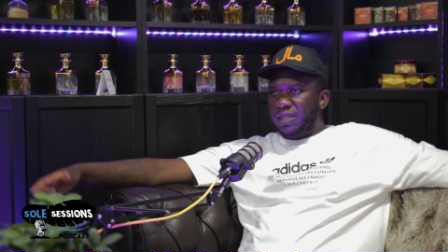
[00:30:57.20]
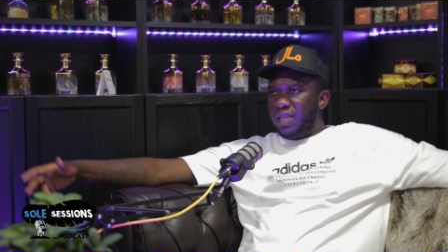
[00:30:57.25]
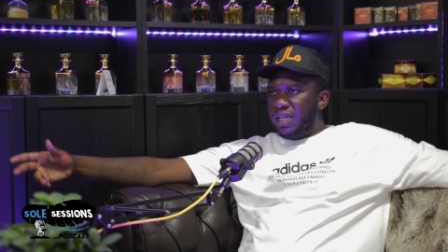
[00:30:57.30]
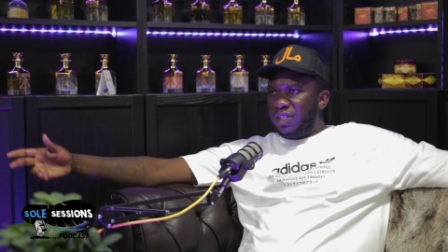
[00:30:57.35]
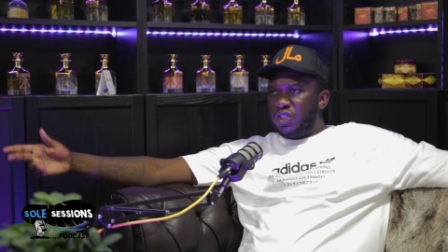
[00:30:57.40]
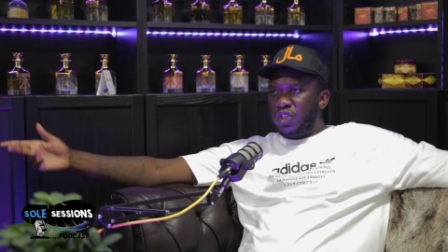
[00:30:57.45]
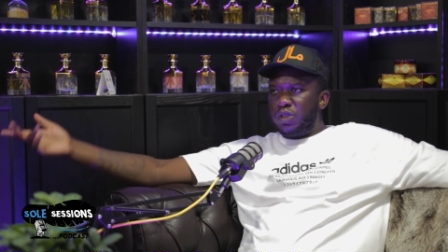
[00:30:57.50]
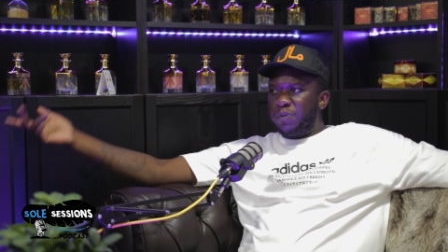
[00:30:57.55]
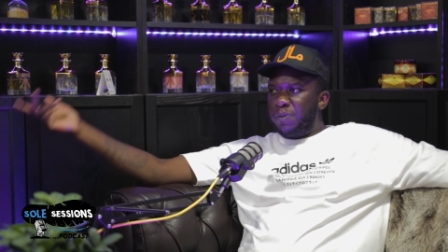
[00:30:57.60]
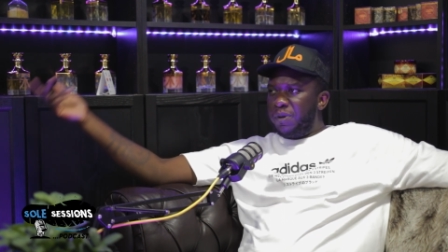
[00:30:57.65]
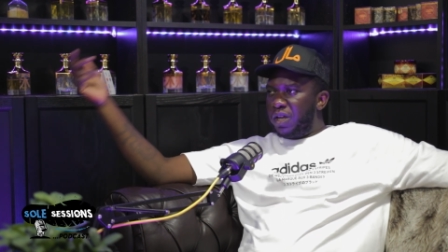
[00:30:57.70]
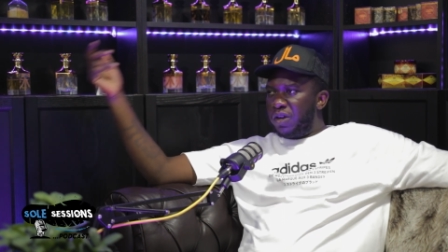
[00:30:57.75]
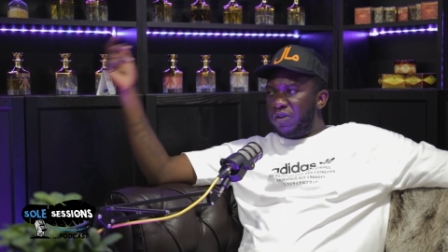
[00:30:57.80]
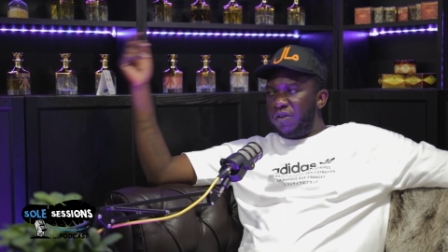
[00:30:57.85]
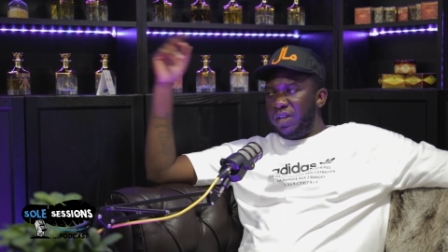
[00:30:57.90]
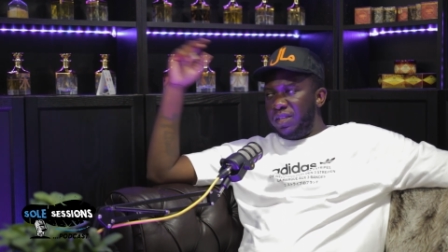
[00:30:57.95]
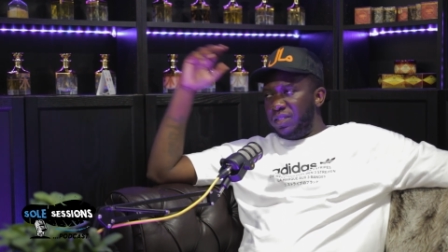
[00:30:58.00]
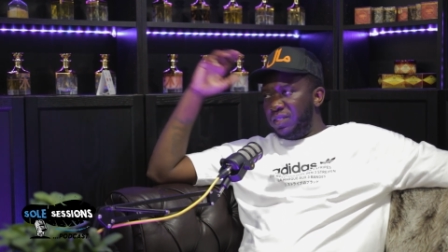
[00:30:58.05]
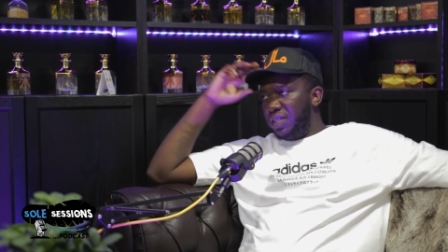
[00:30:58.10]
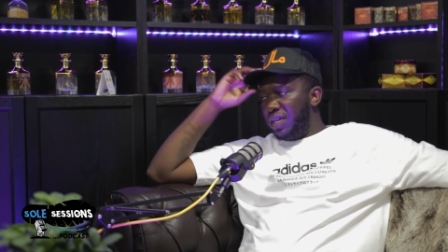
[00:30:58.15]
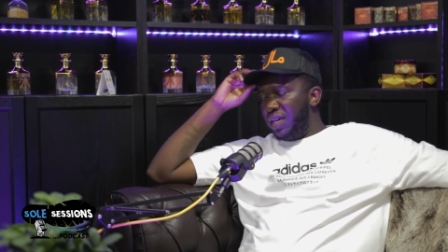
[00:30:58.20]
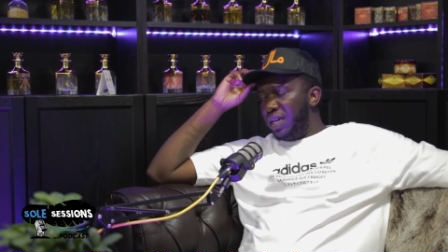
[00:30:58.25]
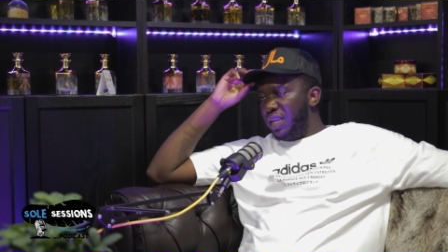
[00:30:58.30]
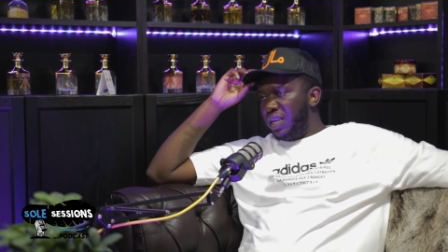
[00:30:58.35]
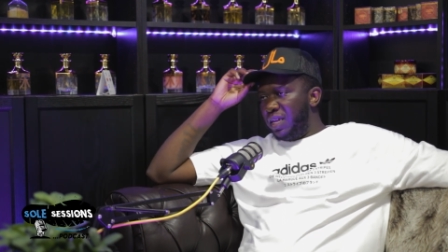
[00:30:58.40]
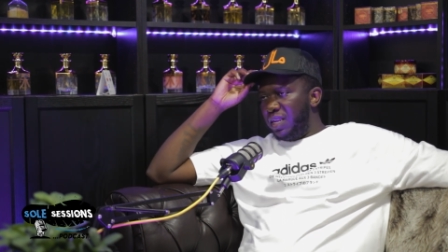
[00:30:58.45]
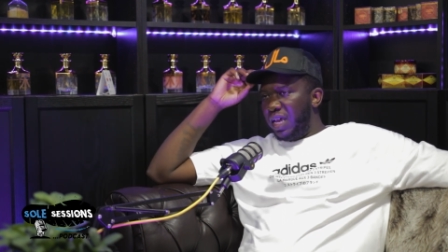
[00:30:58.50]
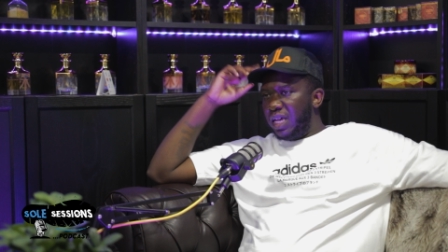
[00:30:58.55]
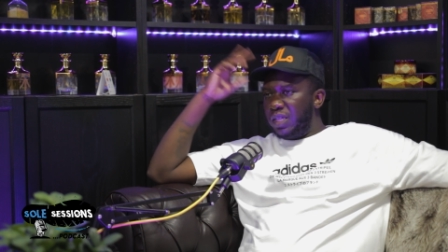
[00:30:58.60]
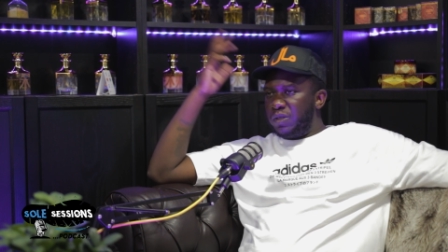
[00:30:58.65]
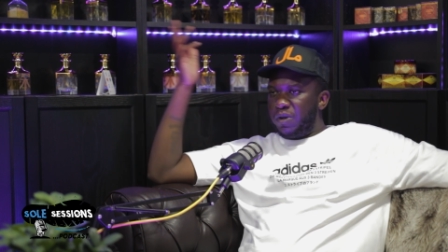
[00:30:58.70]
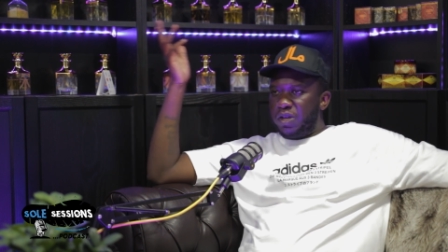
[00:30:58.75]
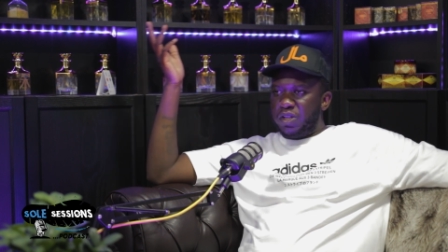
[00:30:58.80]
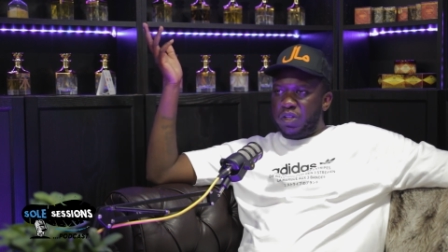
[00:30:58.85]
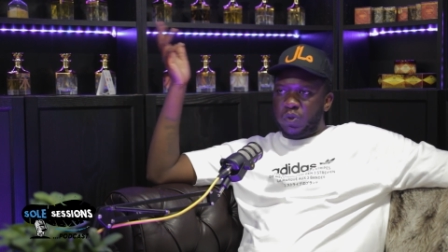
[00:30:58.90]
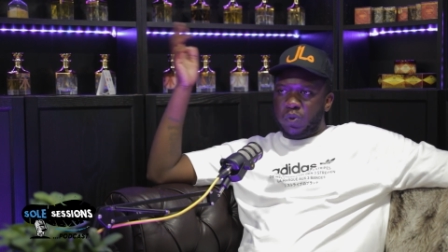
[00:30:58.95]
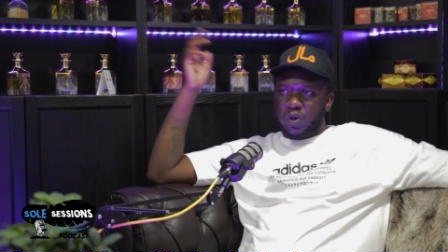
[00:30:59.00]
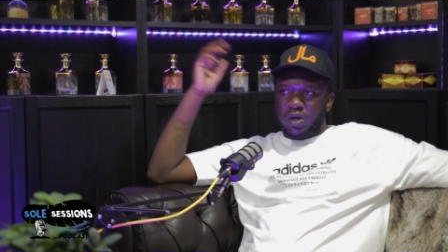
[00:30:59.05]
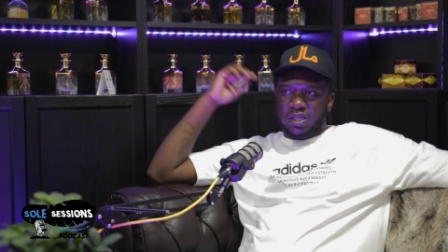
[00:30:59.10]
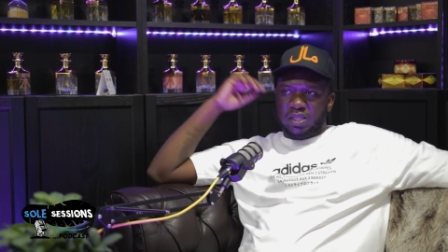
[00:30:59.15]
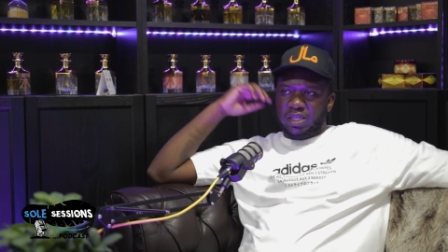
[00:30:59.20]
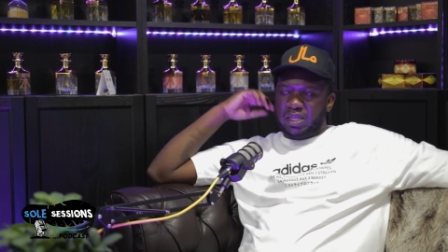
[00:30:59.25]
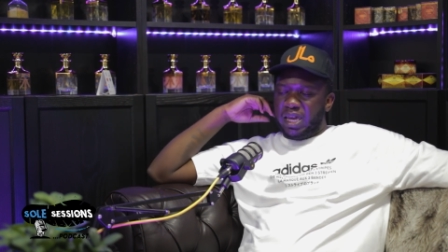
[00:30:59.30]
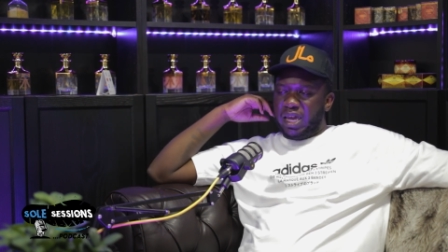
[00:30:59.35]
It's just been a crazy year, innit? That's why I just wanted to